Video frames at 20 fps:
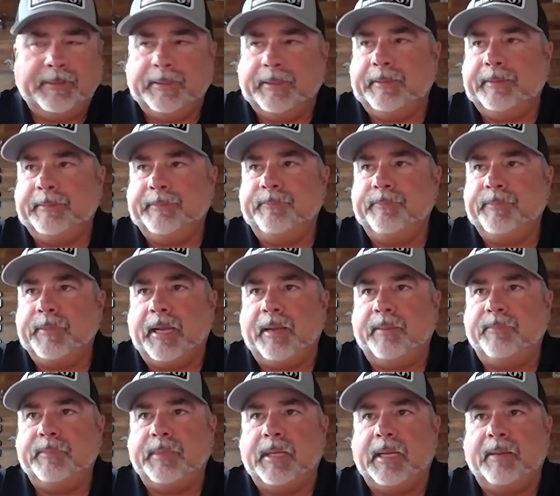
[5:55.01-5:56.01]

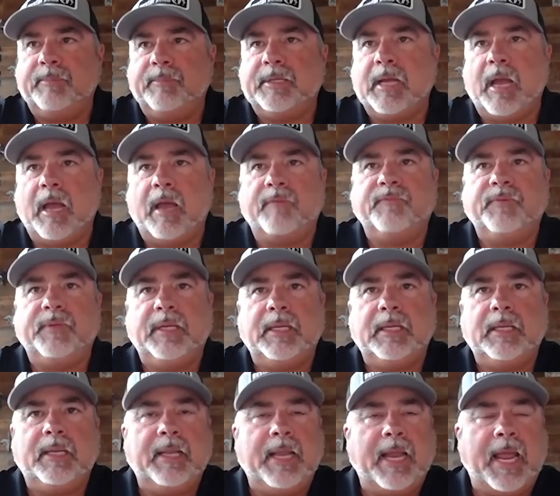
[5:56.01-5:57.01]
I'm confident
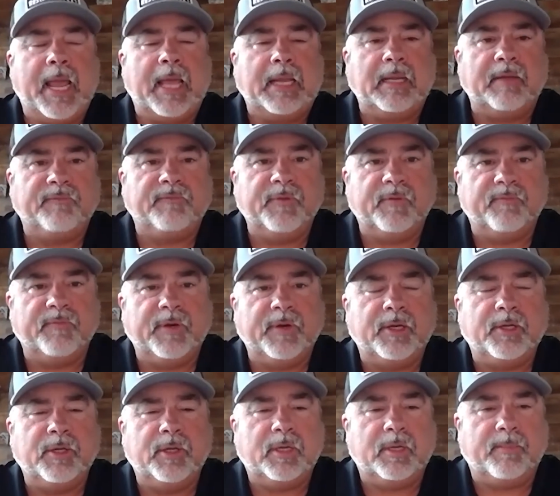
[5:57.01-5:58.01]
in that, and I feel very
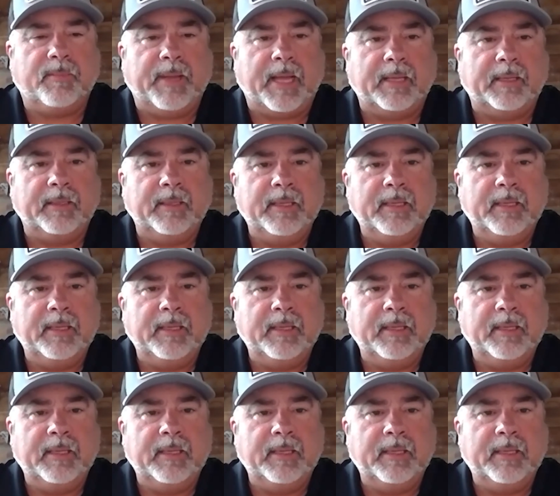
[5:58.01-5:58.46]
good about